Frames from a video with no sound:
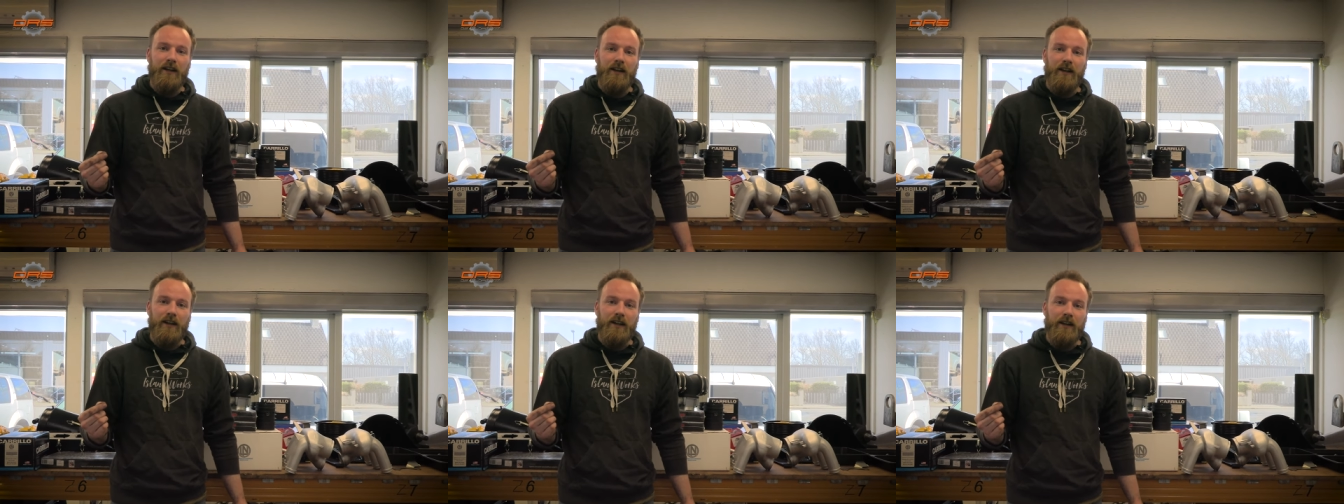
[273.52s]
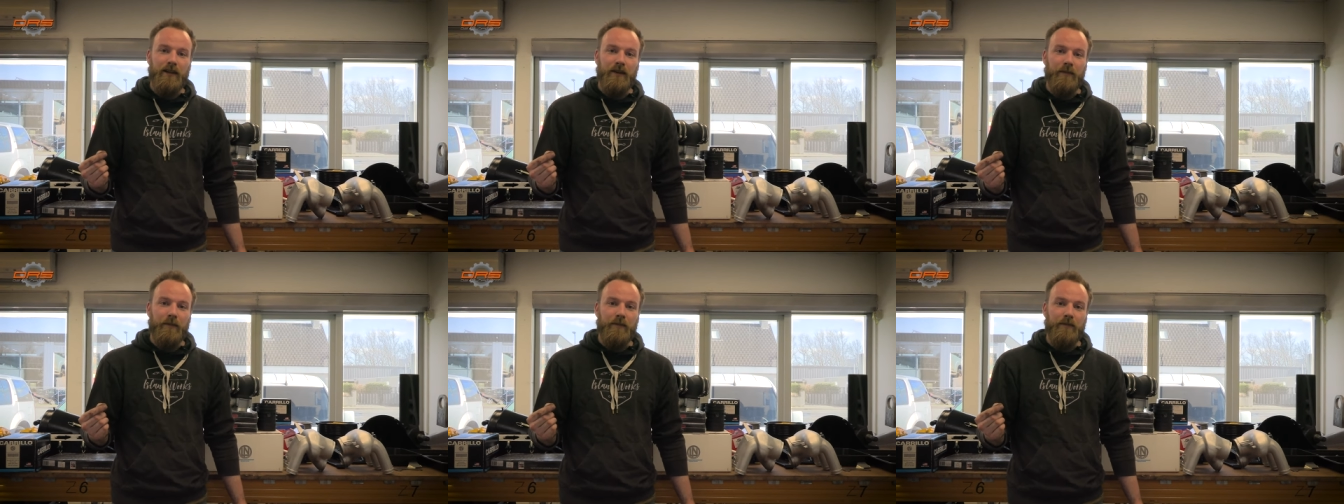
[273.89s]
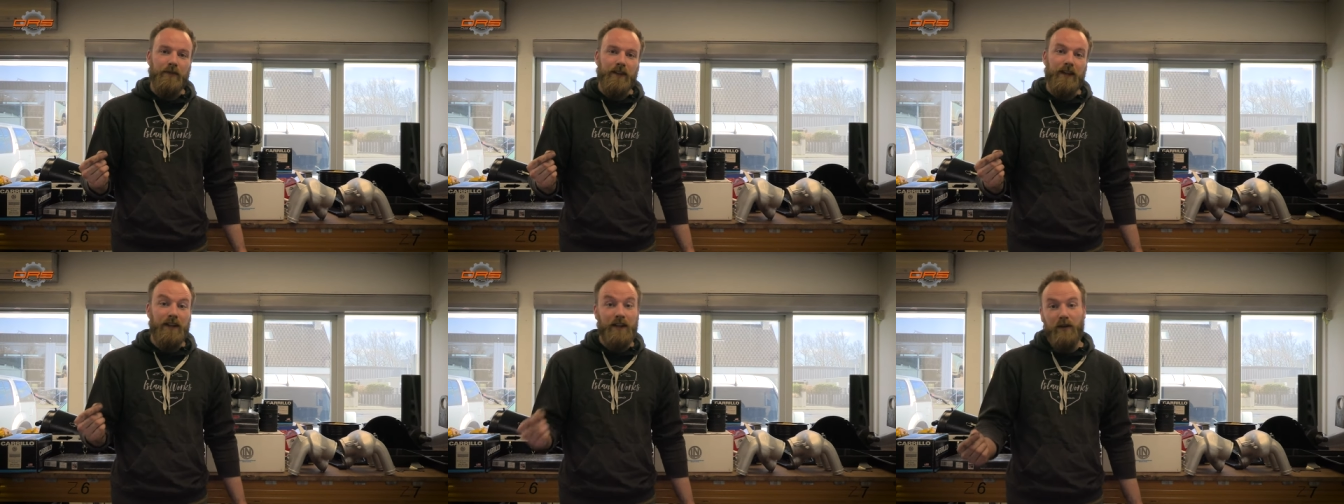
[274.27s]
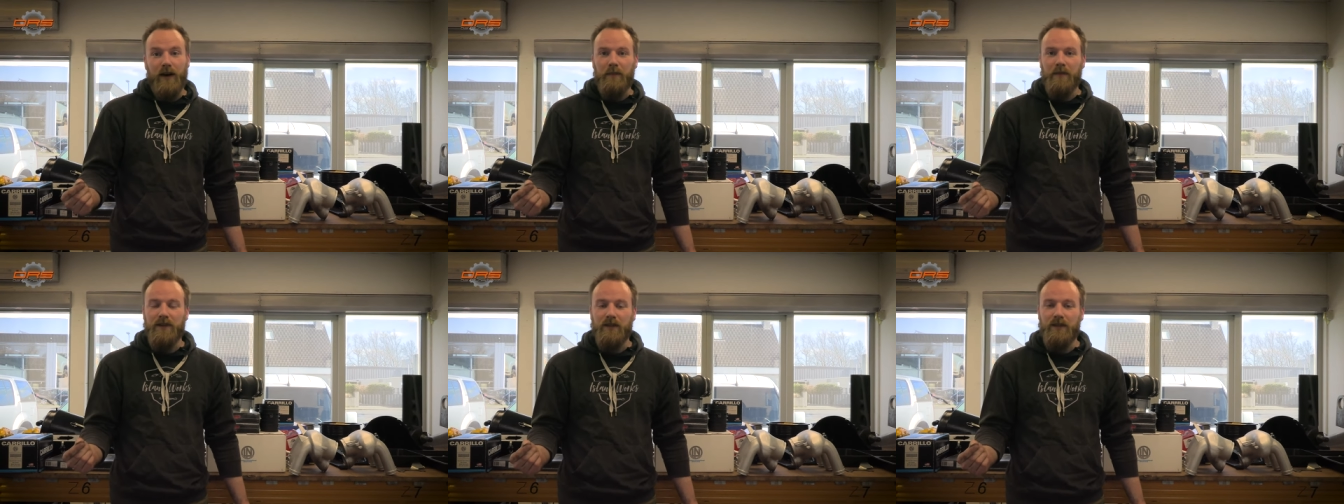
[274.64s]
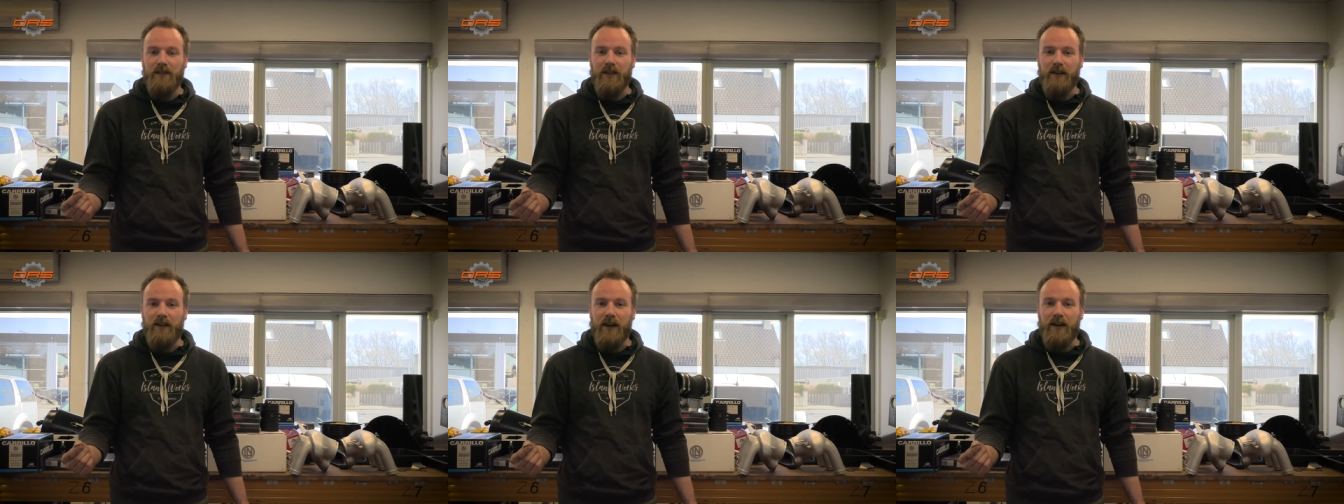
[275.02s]
um, new
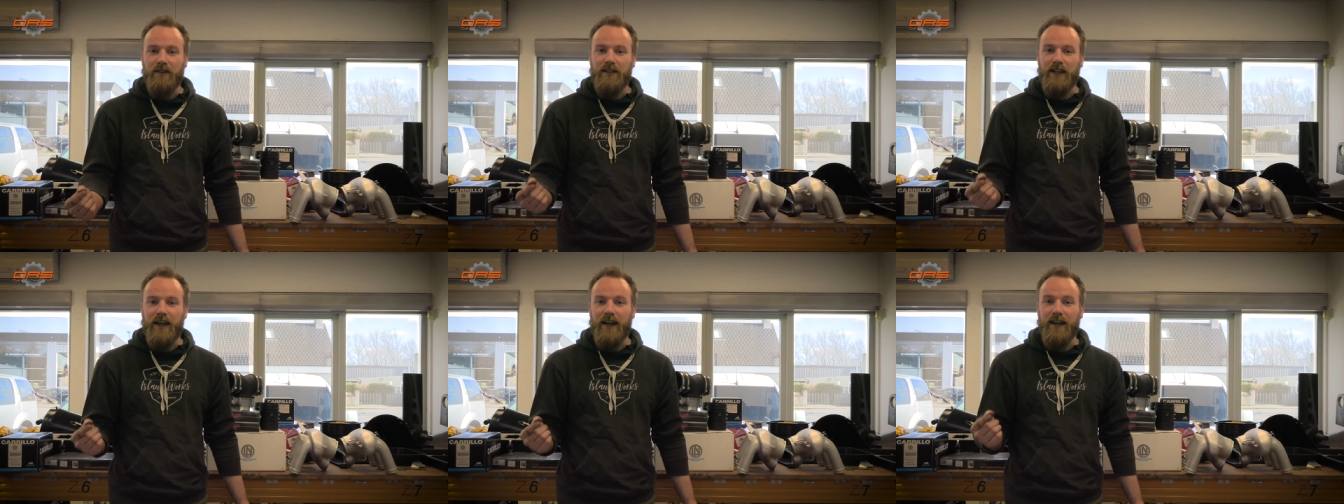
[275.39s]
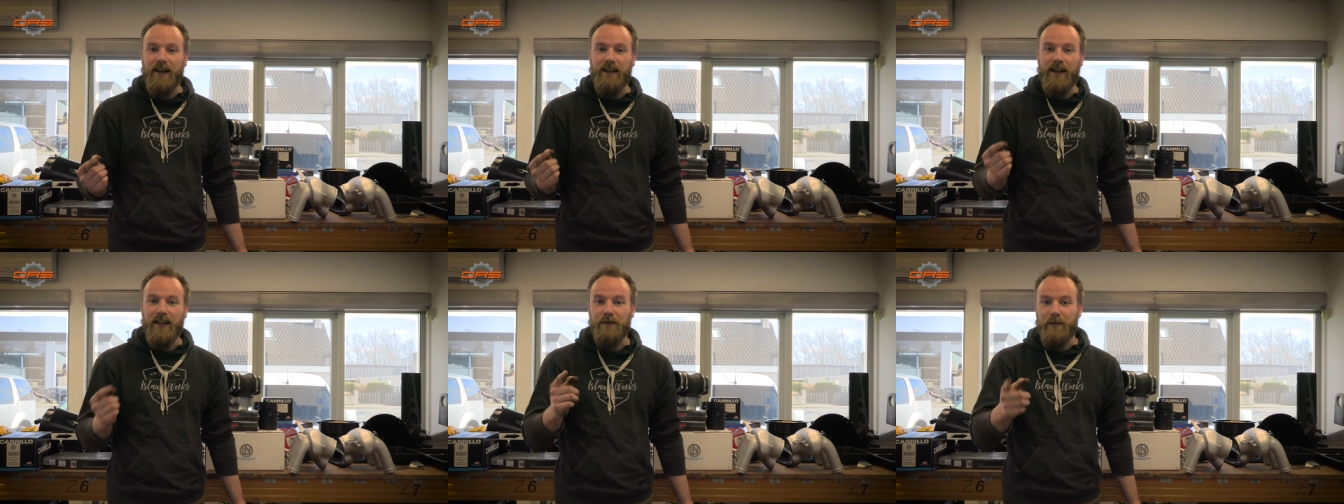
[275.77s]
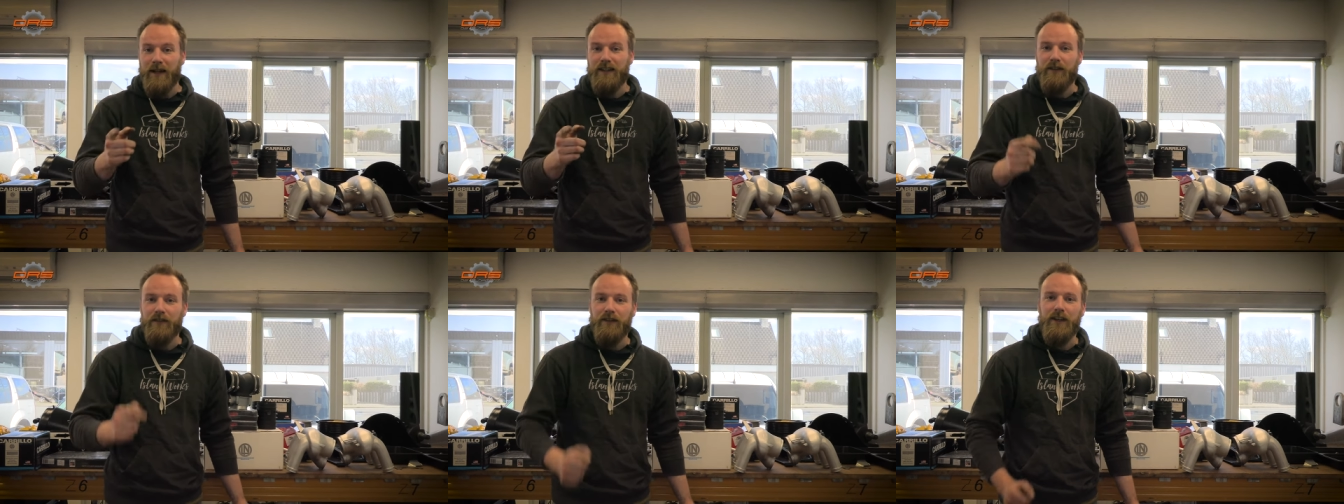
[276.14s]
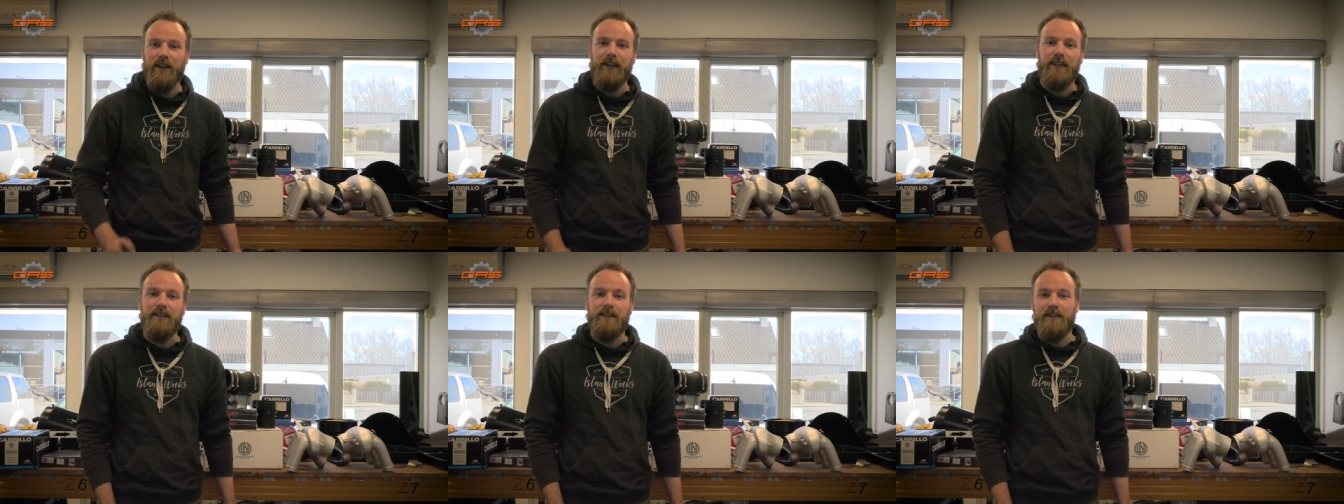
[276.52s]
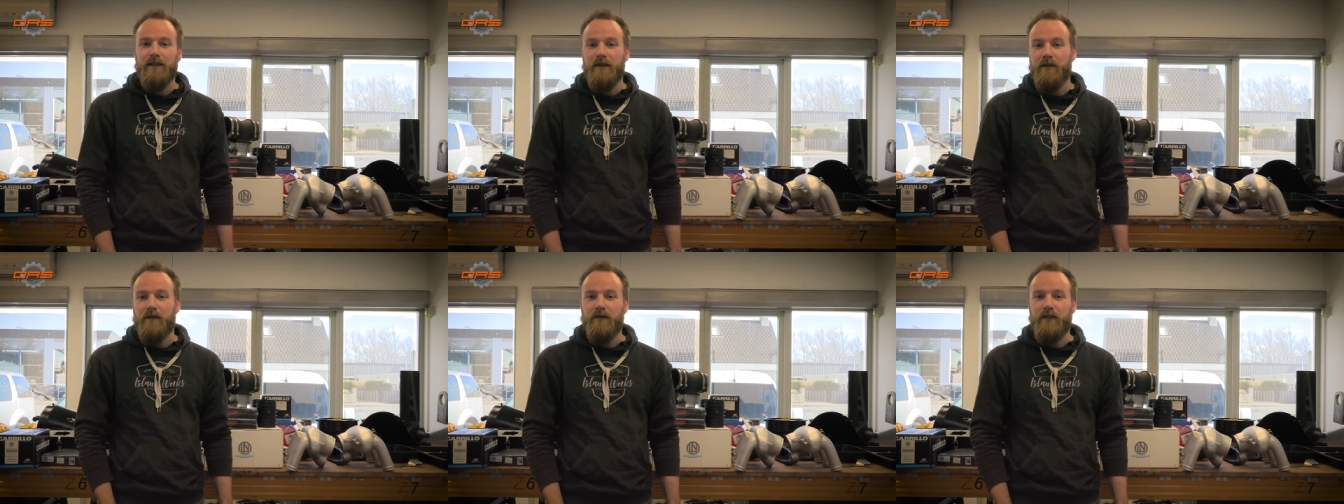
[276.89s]
episodes are out and expect the Phoenix